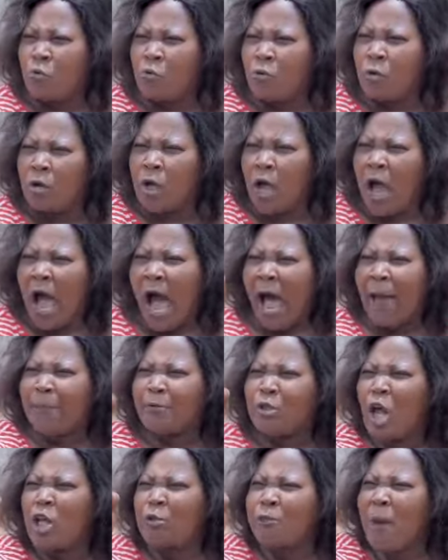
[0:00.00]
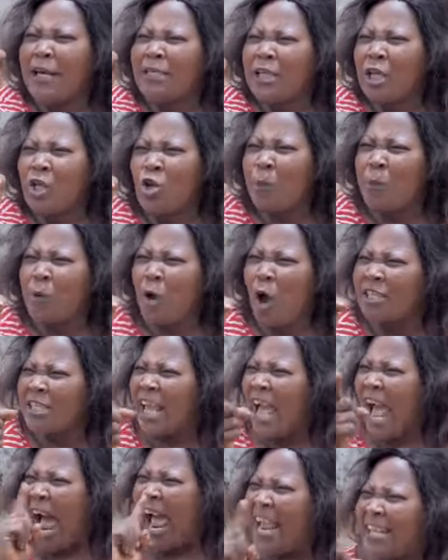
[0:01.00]
you. Look. I'm suspecting you
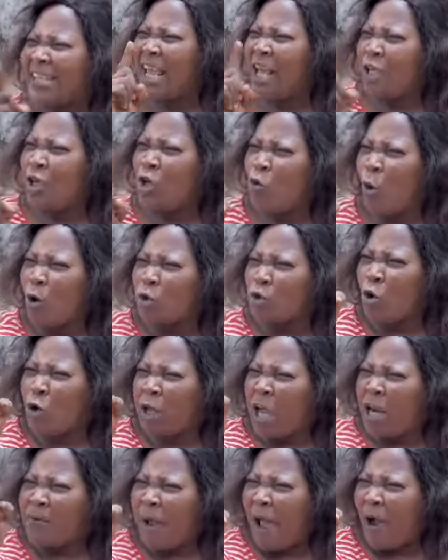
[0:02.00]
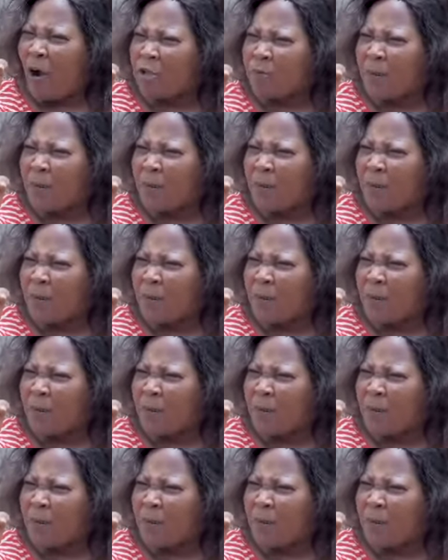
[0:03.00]
because I think you want to kill